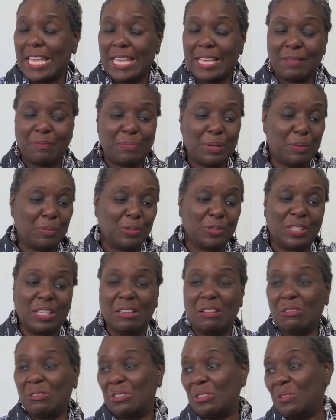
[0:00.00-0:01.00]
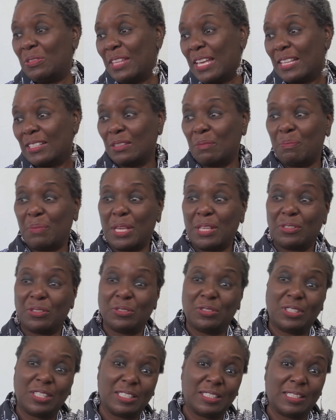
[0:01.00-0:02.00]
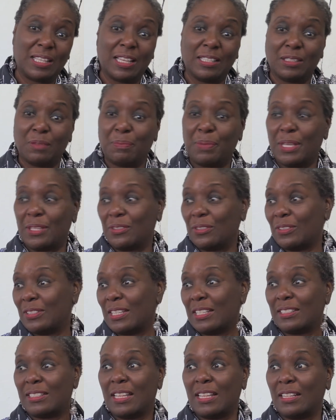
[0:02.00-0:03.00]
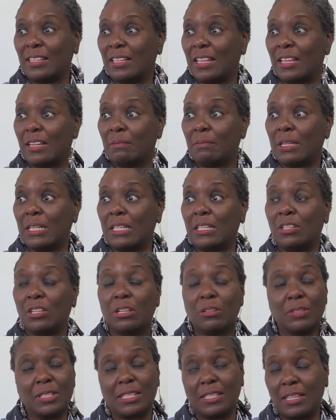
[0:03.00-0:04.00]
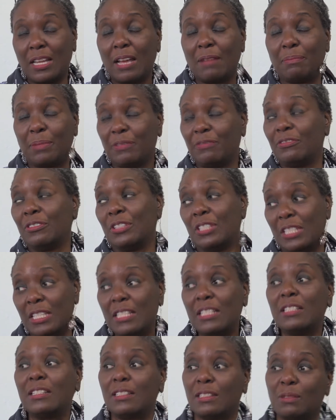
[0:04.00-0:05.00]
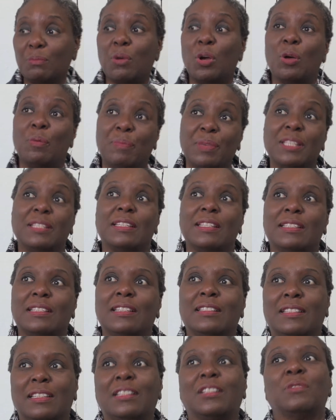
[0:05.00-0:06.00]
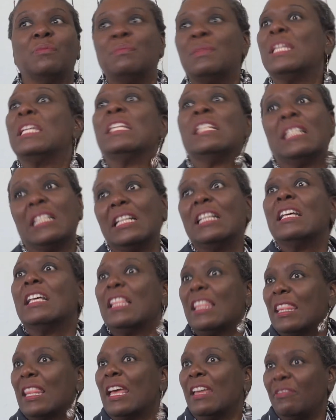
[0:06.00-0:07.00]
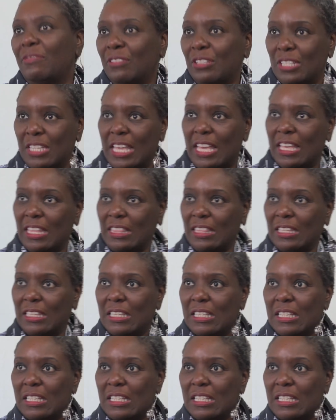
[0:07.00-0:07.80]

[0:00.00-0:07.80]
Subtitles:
And people say, oh, 2,000 pesos, 6,000 pesos, that's not a lot of money. No, it's not, but for these small businesses, it could mean life or death.